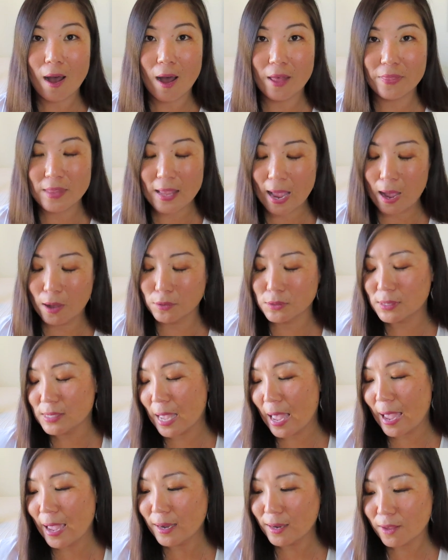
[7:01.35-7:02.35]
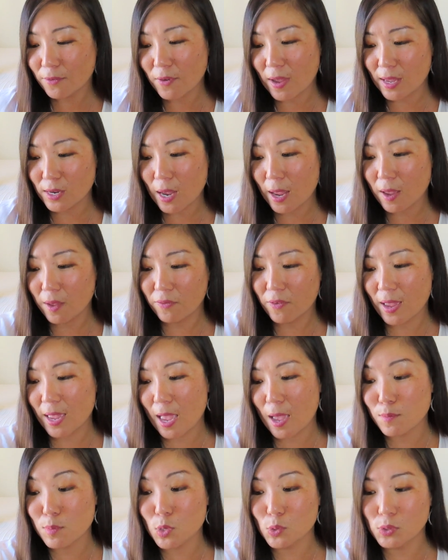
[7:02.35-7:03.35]
on the outside if I if I
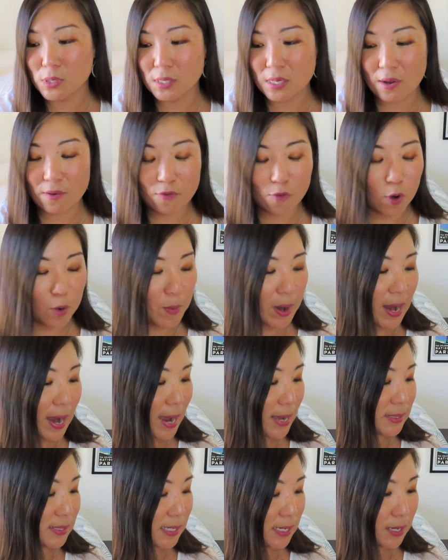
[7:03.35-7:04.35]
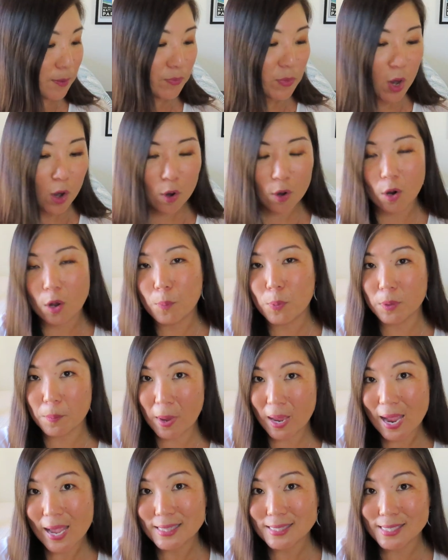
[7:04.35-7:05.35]
am using it for my ID, or I'll put
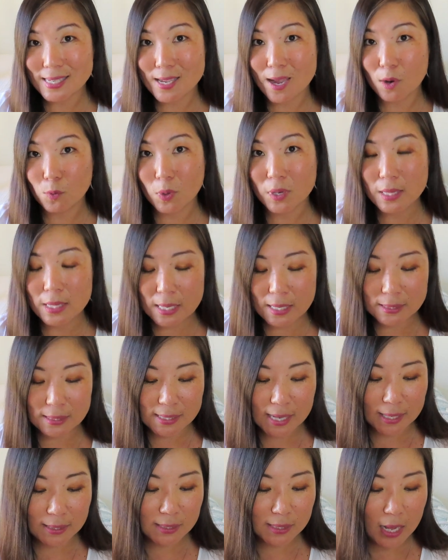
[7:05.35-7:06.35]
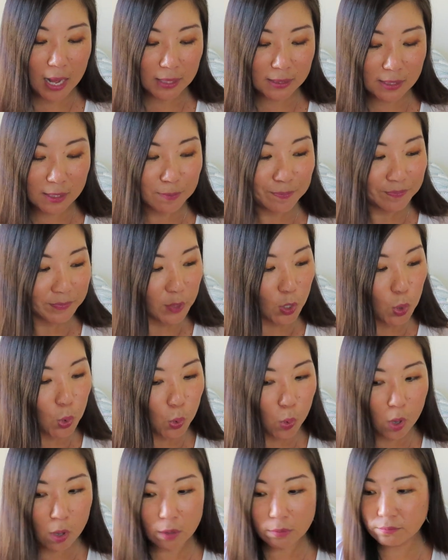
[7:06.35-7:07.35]
my ID on one of the inside slots.
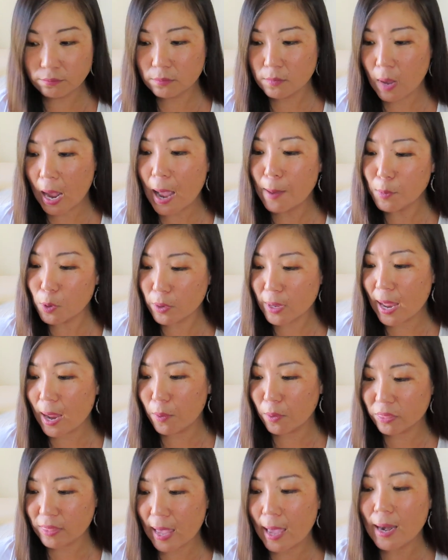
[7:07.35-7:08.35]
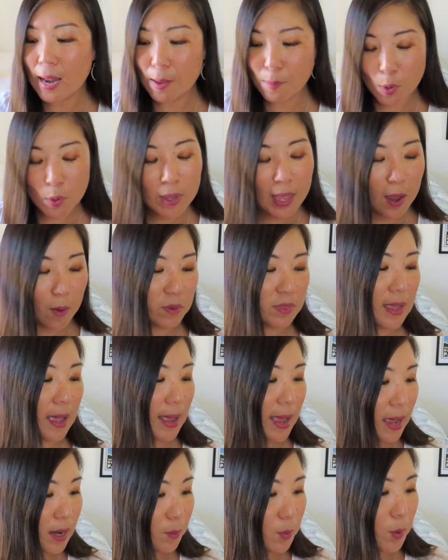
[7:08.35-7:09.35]
Cool. I'm okay with that. I'm okay with
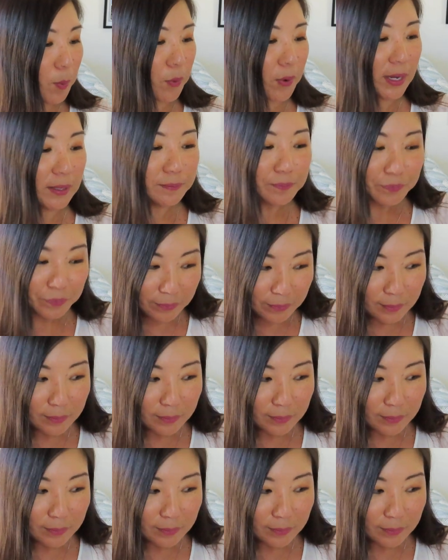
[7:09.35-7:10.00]
that animal print.